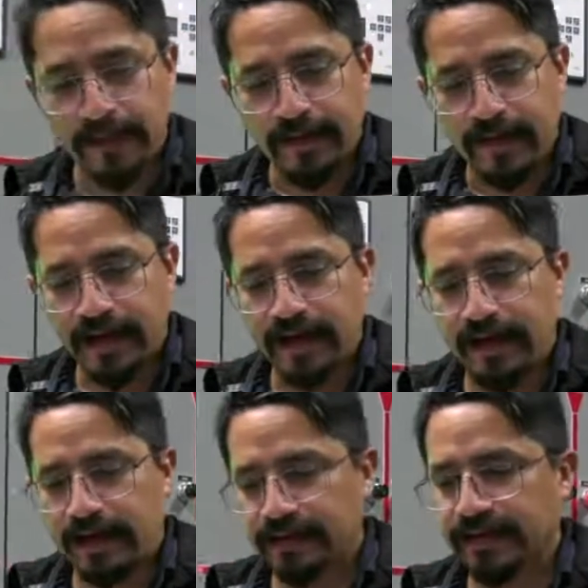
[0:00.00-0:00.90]

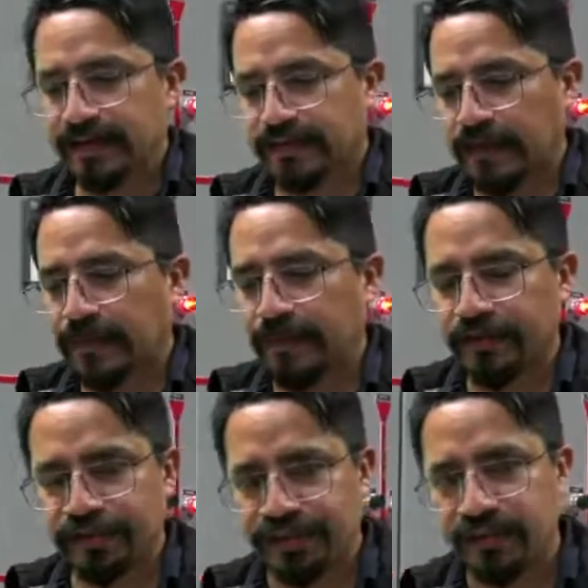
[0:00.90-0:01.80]
That's I'm on
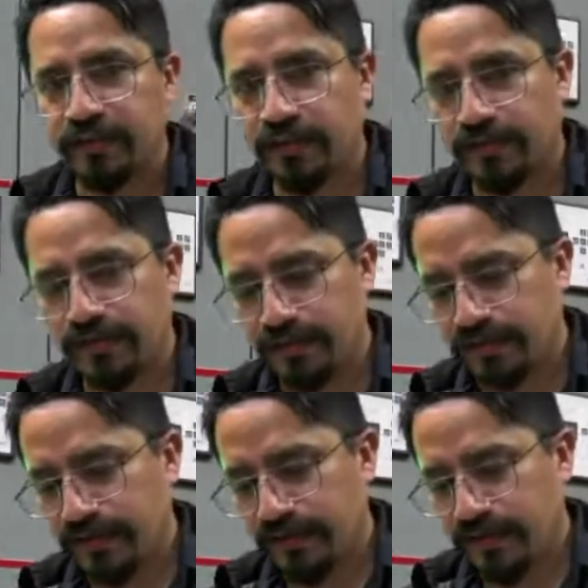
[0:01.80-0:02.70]
the sheet number
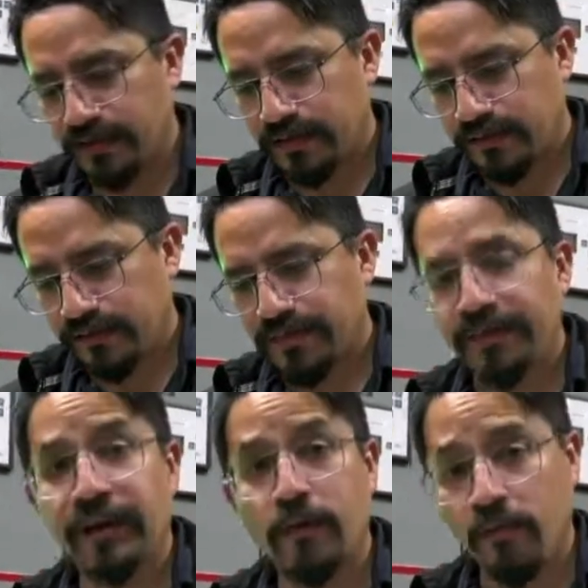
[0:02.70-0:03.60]

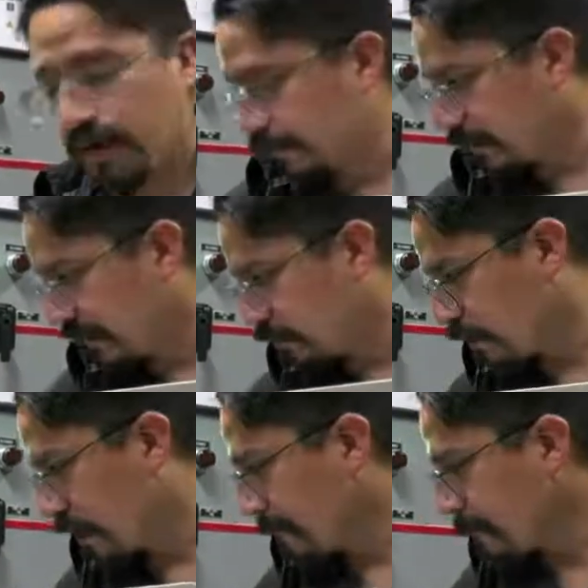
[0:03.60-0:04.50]
31, by the way.